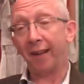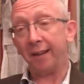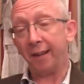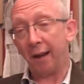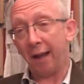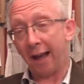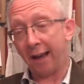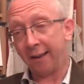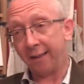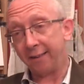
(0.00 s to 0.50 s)
you know,
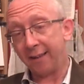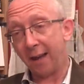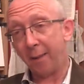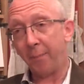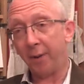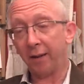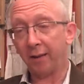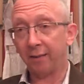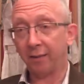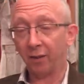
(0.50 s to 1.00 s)

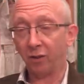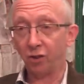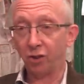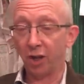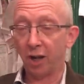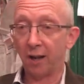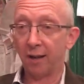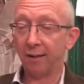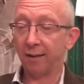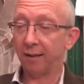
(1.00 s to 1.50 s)
academics and
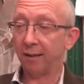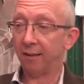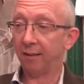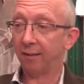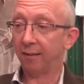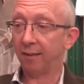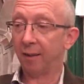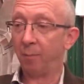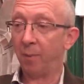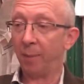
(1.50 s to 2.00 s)

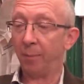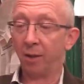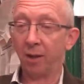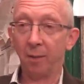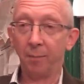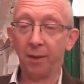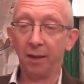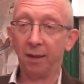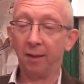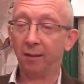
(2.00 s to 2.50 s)
journalists and people
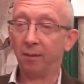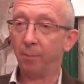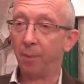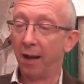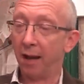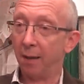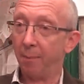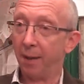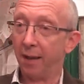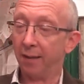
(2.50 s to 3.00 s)
coming in to
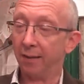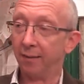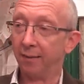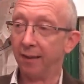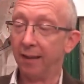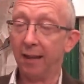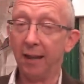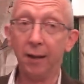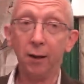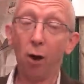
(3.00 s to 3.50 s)
buy a
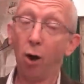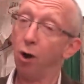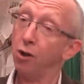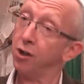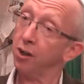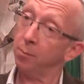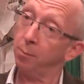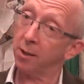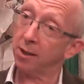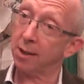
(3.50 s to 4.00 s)
magazine or
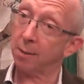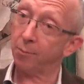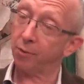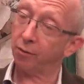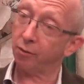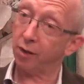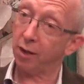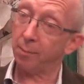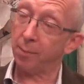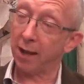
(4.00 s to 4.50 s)
just pick up the
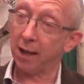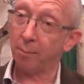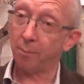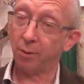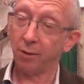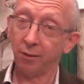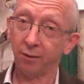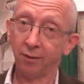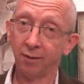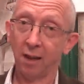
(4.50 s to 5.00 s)
free
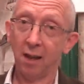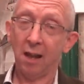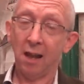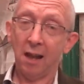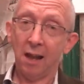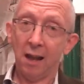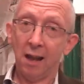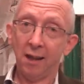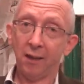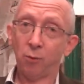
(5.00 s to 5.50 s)
papers.
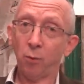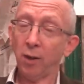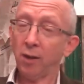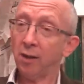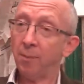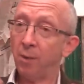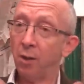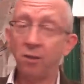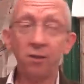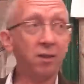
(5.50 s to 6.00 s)
It's quite
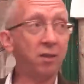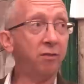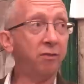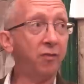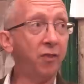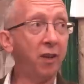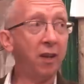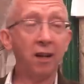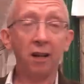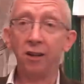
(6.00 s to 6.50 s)
community
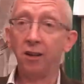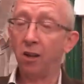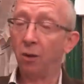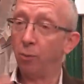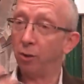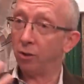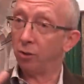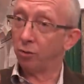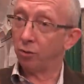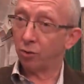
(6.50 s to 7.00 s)
feel, you know,
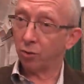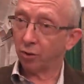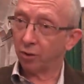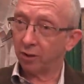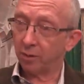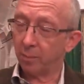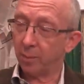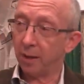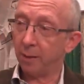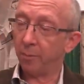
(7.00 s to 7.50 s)
we do talk
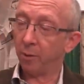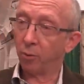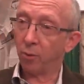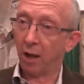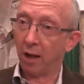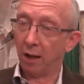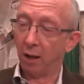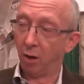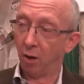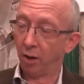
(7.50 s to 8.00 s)
to people
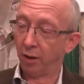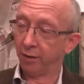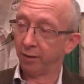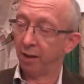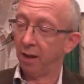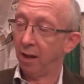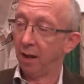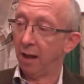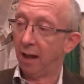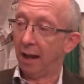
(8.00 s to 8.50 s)
quite a lot.
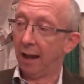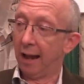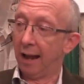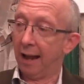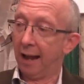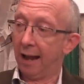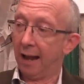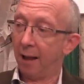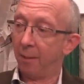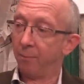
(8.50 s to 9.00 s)

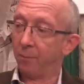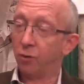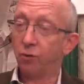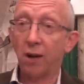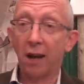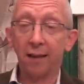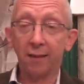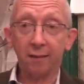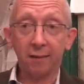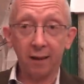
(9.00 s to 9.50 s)
Um,
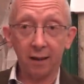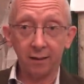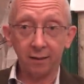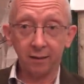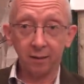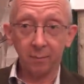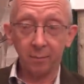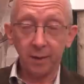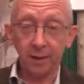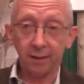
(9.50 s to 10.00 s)
Trans
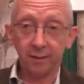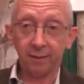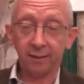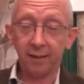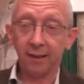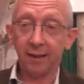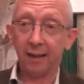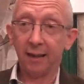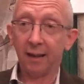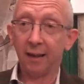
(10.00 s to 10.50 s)
London meets
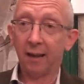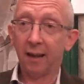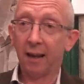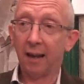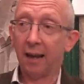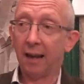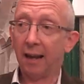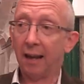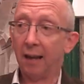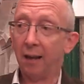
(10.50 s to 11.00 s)
here
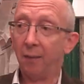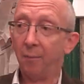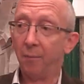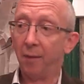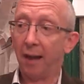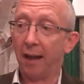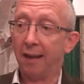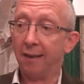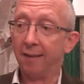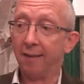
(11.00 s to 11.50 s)
um,
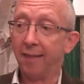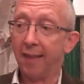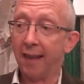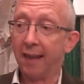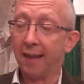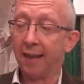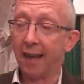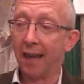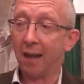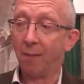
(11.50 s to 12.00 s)
and they
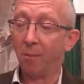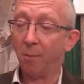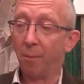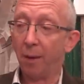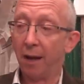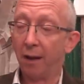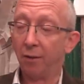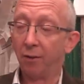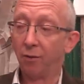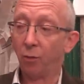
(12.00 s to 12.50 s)
came
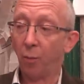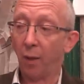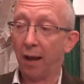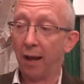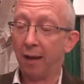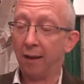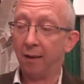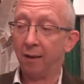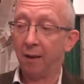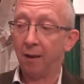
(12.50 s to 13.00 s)
about
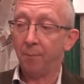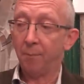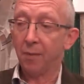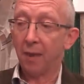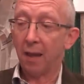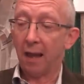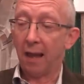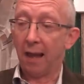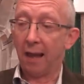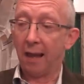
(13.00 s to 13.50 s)
when
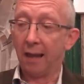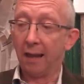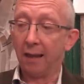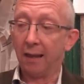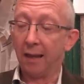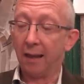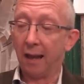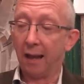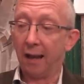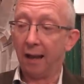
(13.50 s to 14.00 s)

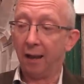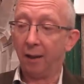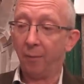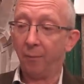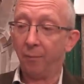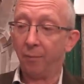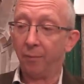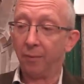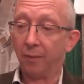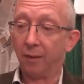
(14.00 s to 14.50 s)
a um,
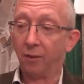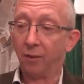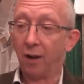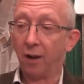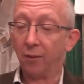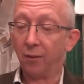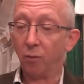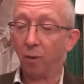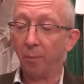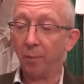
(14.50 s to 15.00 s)

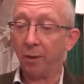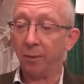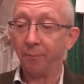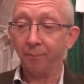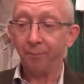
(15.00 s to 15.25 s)
trans woman